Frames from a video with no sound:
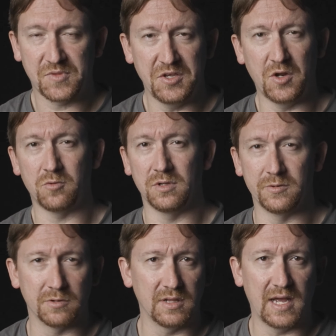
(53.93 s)
you don't
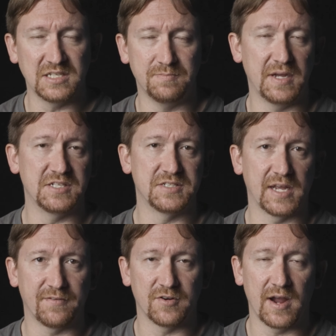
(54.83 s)
really realize, you may just
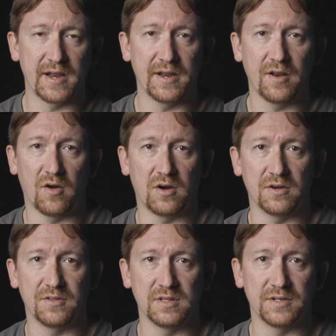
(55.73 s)
take for granted,
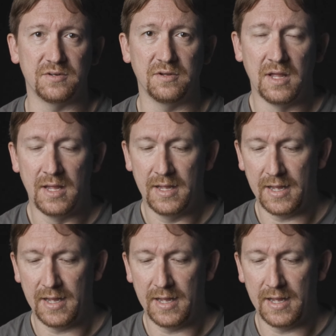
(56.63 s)
are the little